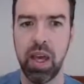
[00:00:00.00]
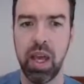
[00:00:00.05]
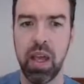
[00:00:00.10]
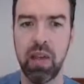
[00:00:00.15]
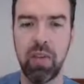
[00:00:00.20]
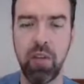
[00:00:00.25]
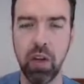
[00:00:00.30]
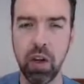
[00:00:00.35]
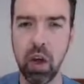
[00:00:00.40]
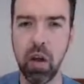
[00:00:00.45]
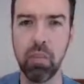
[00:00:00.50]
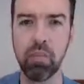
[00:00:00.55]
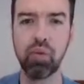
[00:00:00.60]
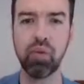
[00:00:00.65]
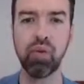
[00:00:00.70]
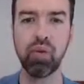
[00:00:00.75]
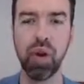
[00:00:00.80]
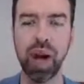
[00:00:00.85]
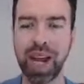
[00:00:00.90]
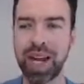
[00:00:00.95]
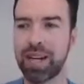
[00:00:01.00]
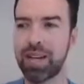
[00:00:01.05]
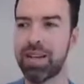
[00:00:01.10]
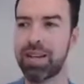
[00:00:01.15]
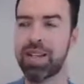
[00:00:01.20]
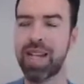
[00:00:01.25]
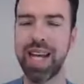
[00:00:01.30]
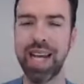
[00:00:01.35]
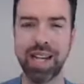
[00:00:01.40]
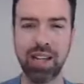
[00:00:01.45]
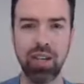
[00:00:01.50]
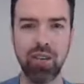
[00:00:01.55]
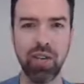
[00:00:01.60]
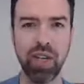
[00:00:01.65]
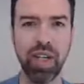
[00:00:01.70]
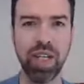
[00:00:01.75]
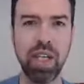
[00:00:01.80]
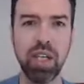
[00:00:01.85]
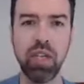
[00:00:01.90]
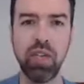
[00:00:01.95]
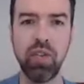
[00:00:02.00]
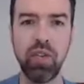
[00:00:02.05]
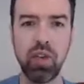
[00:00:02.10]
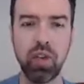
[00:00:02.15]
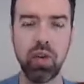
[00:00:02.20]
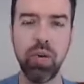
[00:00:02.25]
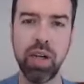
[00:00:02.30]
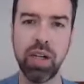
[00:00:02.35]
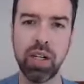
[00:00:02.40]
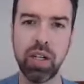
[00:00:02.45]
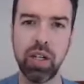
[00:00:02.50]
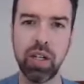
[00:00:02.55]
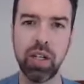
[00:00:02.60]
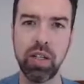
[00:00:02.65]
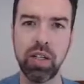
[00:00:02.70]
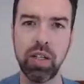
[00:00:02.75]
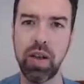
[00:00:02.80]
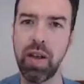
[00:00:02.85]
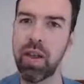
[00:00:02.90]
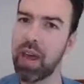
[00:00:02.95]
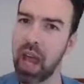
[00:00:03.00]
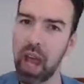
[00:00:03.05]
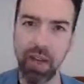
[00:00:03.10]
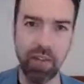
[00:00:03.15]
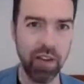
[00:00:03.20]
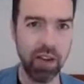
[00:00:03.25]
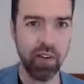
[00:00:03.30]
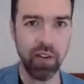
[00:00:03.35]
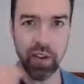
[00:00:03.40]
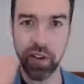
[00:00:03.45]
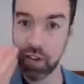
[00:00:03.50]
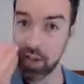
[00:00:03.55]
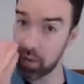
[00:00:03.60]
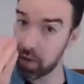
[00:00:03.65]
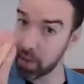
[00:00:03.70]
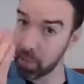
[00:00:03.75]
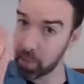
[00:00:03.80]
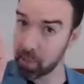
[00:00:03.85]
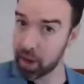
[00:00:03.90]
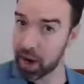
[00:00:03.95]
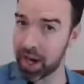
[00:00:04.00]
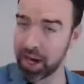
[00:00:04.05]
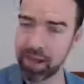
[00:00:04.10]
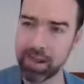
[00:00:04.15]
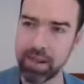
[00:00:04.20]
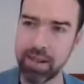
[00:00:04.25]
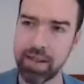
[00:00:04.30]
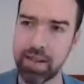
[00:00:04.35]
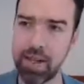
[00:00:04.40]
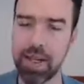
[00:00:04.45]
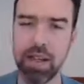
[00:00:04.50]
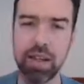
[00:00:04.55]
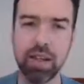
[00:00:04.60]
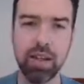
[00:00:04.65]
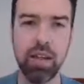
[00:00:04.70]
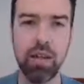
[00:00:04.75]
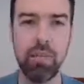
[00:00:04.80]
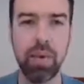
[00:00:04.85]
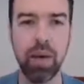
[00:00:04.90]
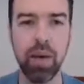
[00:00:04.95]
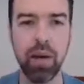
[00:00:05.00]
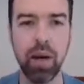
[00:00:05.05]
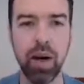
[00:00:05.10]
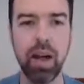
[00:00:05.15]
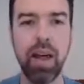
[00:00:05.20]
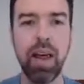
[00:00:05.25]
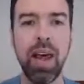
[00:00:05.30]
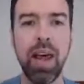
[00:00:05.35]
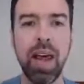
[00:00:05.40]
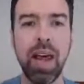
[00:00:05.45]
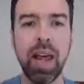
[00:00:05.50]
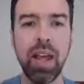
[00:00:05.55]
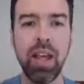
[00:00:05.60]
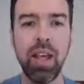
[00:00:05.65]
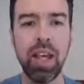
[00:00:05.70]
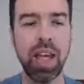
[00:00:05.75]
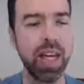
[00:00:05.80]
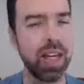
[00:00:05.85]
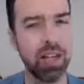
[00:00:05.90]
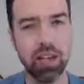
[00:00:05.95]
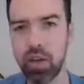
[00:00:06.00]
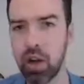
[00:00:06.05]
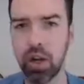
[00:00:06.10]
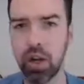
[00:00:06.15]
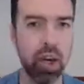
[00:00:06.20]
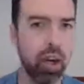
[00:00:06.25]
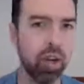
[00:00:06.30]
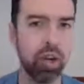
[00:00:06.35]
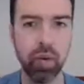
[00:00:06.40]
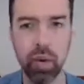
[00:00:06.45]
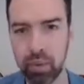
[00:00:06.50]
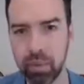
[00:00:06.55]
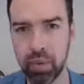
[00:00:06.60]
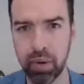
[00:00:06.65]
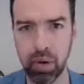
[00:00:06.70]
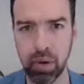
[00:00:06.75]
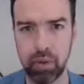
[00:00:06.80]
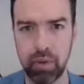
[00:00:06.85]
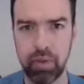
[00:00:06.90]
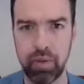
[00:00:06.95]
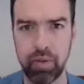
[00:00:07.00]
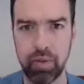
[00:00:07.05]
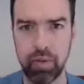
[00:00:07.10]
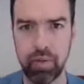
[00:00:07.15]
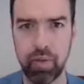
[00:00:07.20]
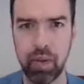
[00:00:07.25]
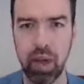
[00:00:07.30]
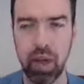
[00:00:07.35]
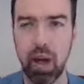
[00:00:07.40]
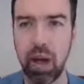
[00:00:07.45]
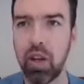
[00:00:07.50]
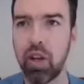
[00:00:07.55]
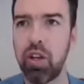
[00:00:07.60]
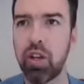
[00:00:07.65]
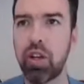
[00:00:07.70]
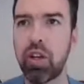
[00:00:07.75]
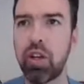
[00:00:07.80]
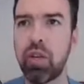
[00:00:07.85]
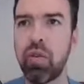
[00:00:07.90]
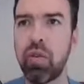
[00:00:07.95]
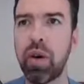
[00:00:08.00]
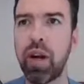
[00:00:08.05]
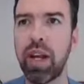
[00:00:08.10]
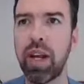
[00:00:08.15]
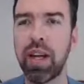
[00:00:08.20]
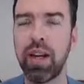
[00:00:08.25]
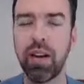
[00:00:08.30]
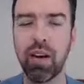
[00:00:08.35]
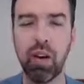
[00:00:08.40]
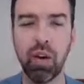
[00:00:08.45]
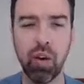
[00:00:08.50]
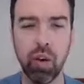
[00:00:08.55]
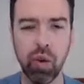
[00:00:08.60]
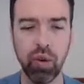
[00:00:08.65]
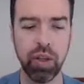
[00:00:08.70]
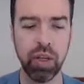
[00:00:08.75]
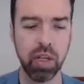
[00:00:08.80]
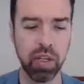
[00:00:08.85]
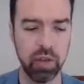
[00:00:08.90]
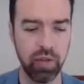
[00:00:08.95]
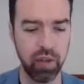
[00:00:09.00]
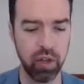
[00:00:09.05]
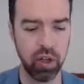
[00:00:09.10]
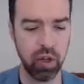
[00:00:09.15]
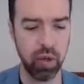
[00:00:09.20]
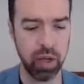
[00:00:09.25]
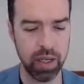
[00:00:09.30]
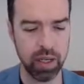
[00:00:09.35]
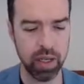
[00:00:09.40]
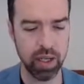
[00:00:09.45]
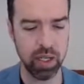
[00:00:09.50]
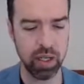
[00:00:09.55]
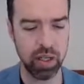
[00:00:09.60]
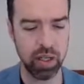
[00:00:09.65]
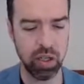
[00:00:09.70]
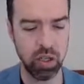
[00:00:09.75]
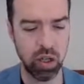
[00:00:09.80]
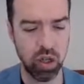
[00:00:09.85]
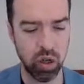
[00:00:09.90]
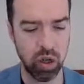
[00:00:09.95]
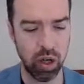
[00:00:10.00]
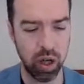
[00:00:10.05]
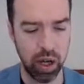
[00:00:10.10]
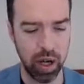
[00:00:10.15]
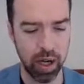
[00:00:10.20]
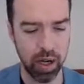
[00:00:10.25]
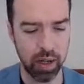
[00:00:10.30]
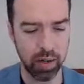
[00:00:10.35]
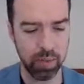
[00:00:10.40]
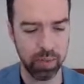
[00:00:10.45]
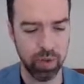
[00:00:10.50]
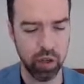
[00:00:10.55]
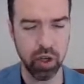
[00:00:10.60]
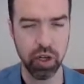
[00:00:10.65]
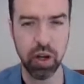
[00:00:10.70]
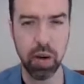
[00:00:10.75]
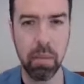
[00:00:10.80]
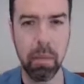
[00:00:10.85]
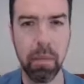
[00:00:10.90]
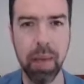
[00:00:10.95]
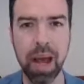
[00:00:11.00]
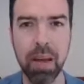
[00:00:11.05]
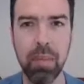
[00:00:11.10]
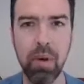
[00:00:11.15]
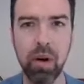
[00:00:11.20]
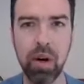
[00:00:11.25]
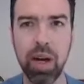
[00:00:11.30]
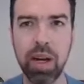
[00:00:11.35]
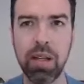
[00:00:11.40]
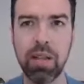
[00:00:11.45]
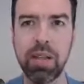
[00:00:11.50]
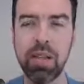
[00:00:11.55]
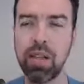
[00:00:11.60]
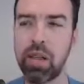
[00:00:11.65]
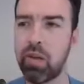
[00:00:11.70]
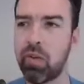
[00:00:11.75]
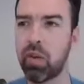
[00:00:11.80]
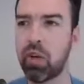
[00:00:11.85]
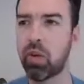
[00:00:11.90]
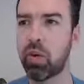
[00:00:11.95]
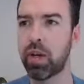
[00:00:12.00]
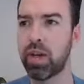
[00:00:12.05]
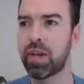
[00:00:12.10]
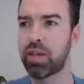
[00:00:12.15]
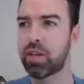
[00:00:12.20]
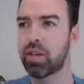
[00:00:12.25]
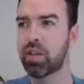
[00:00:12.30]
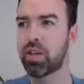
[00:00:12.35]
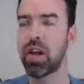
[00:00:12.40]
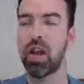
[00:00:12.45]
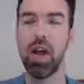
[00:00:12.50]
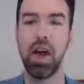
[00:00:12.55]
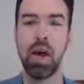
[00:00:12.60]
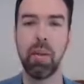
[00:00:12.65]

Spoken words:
If you don't practice answering interview questions, even if you just want to practice it into the mirror, it is not going to improve. You can read all the interview questions you like. You can memorize the interview questions.